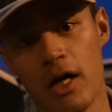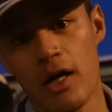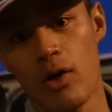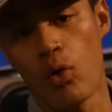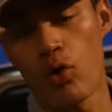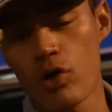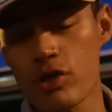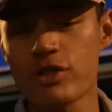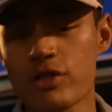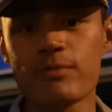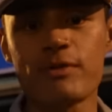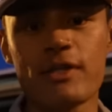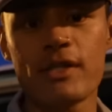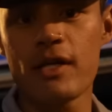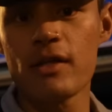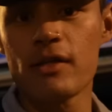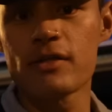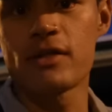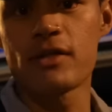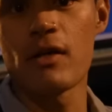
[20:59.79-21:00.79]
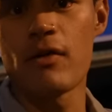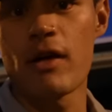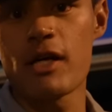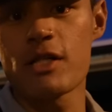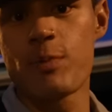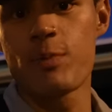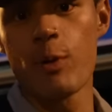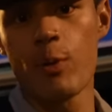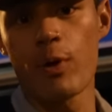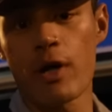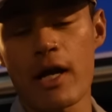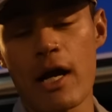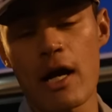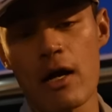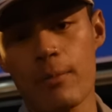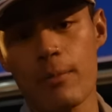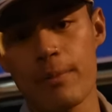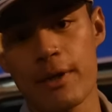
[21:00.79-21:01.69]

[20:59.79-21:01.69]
order some Tequila Sunrise pre-workout,